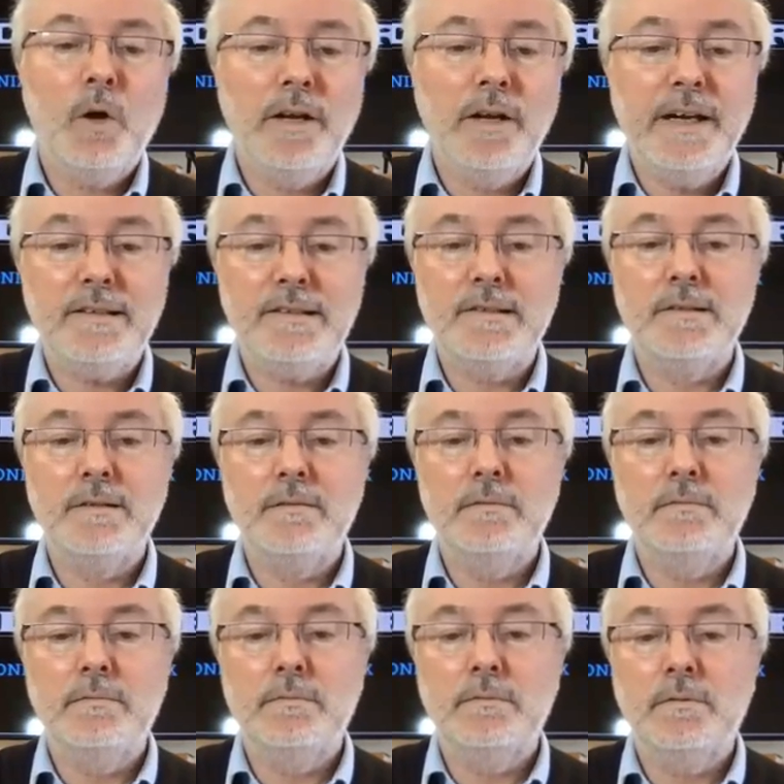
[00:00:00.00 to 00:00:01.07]
ONIX
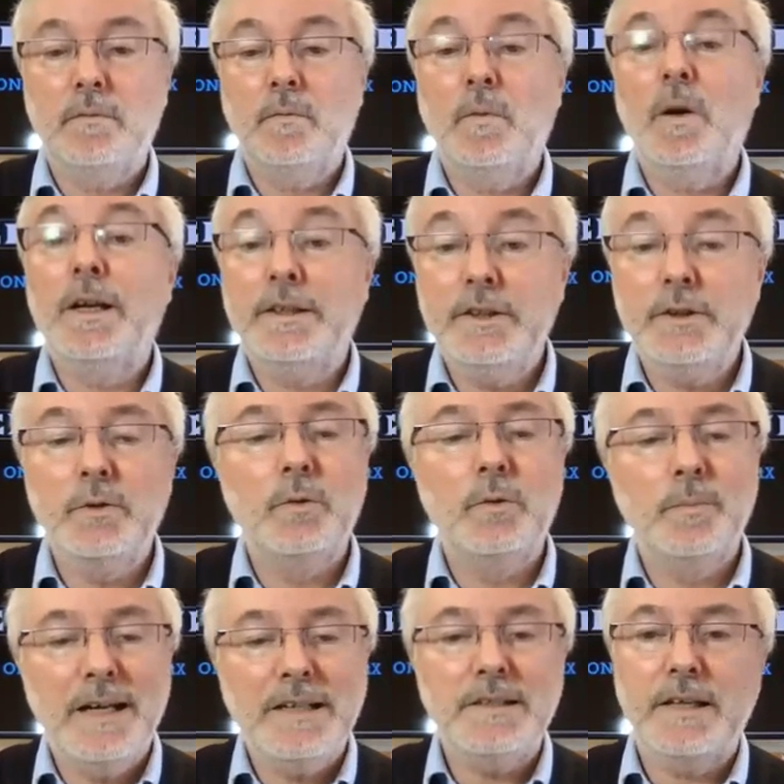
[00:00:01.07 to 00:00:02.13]
and
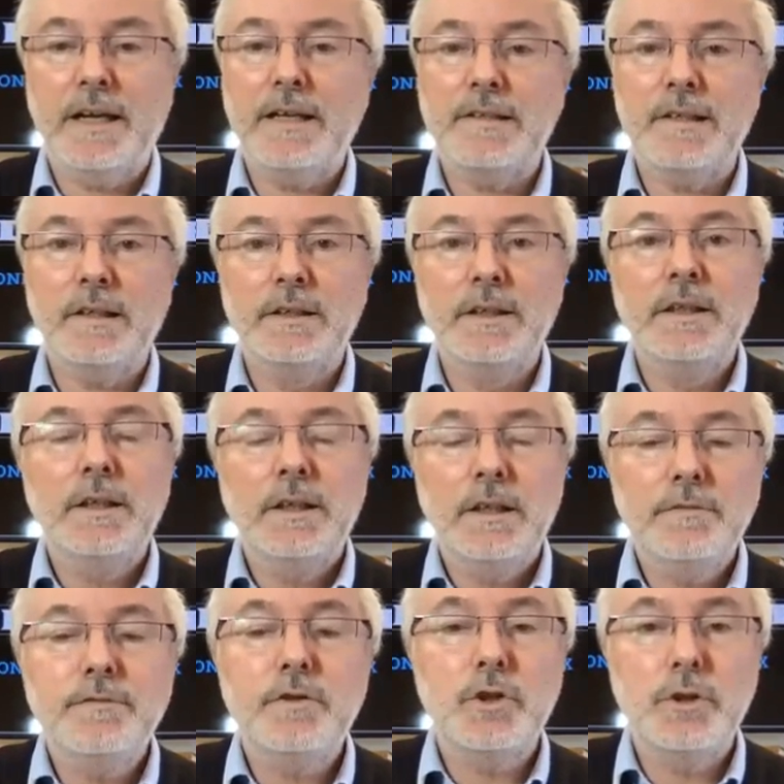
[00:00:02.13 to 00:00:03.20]
your metadata
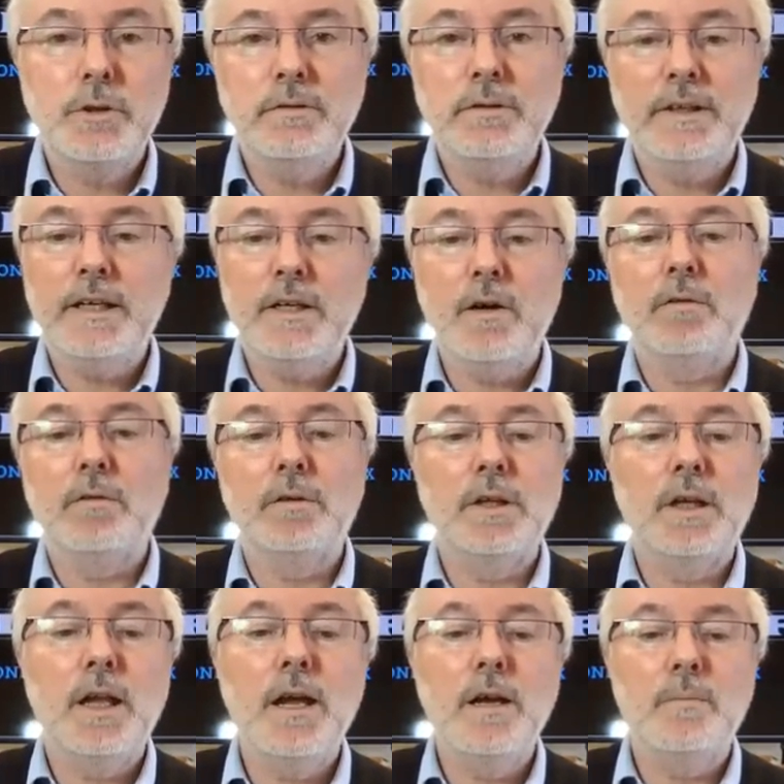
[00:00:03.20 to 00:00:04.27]
have truly gone
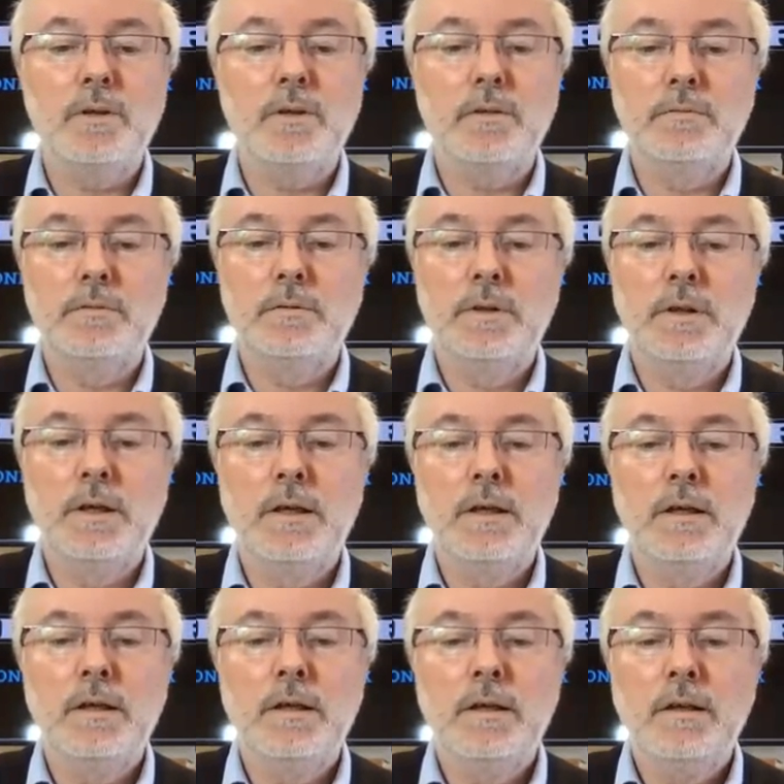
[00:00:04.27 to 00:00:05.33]
global.
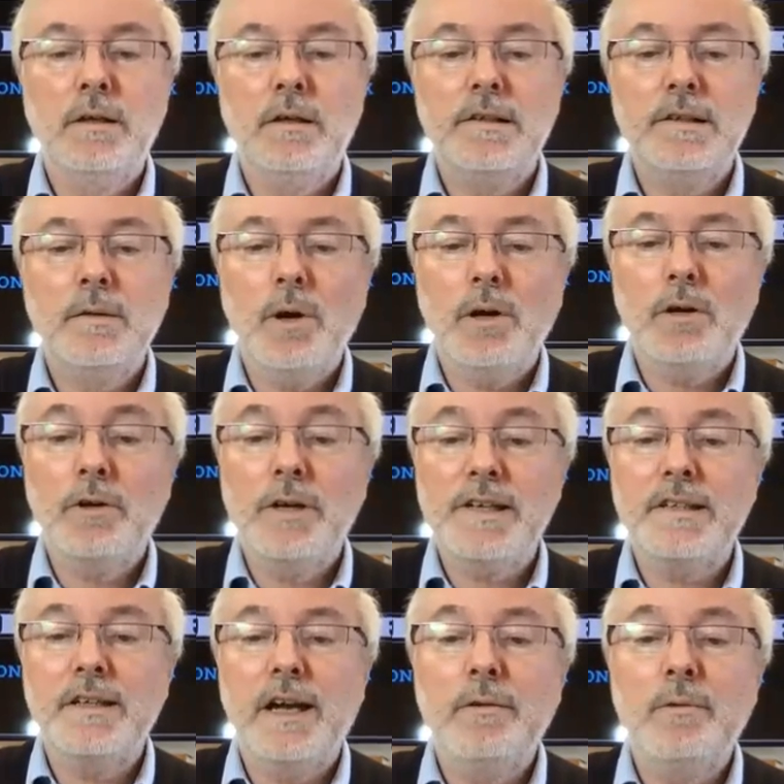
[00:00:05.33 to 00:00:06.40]
So what
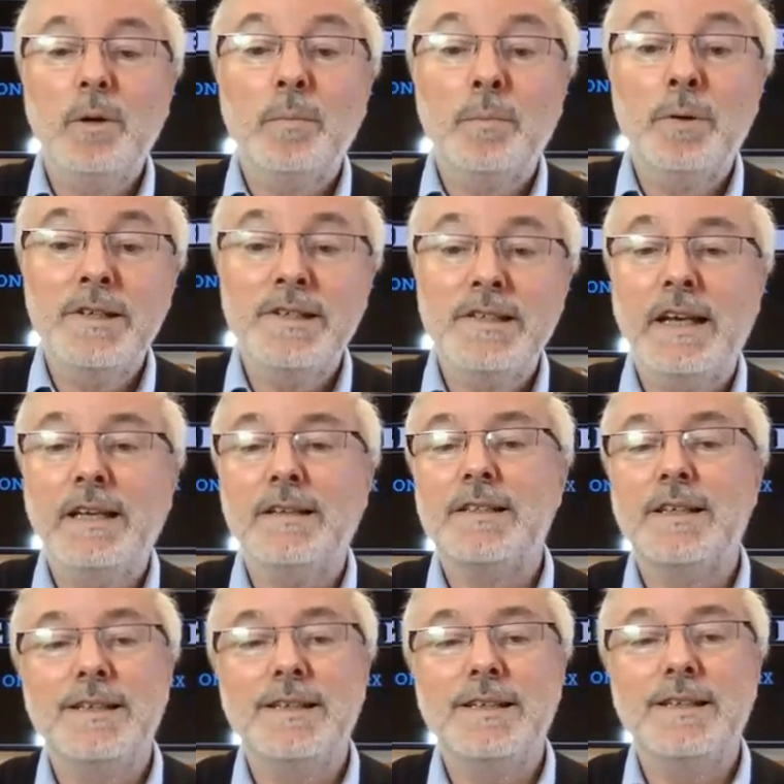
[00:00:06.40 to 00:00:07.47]
Chris and I will present
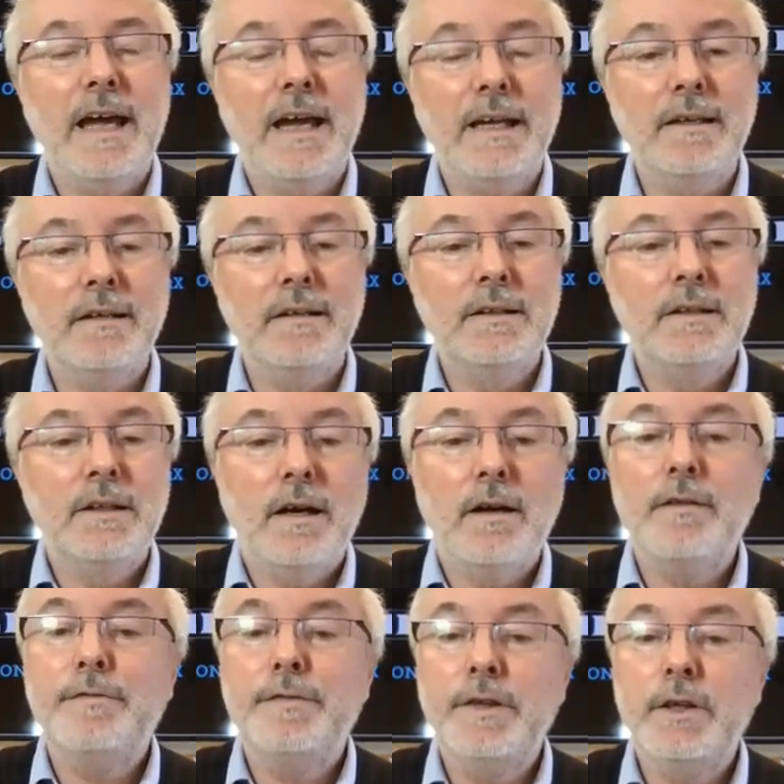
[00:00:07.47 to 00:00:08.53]
today
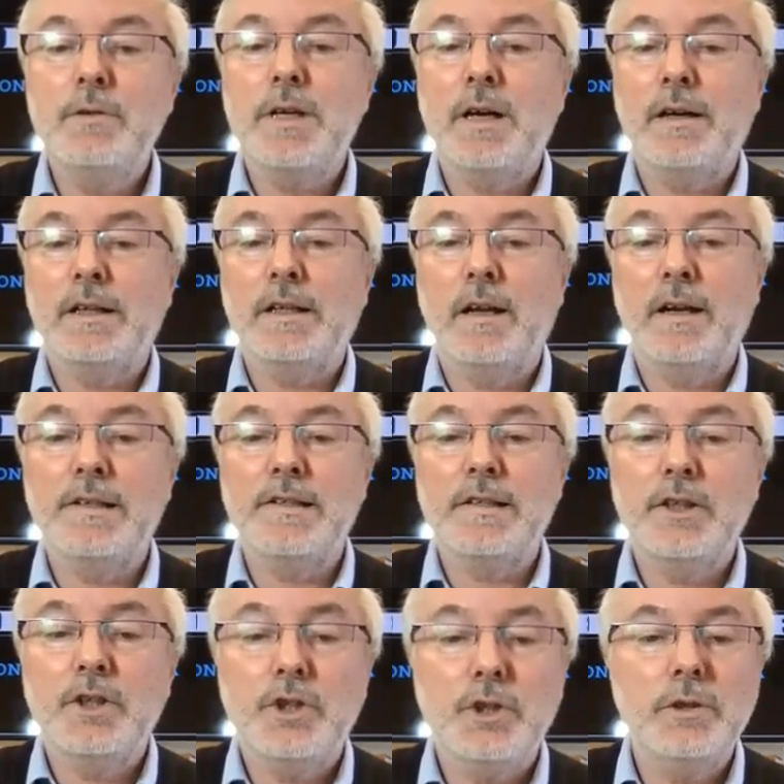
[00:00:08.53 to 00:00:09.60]
are a few guidelines
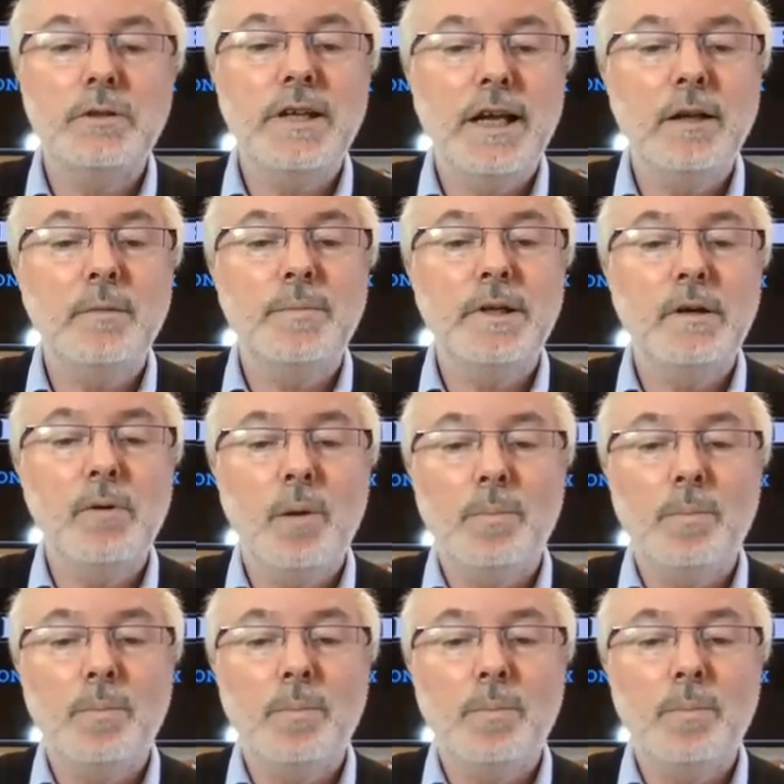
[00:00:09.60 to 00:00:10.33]
that should help you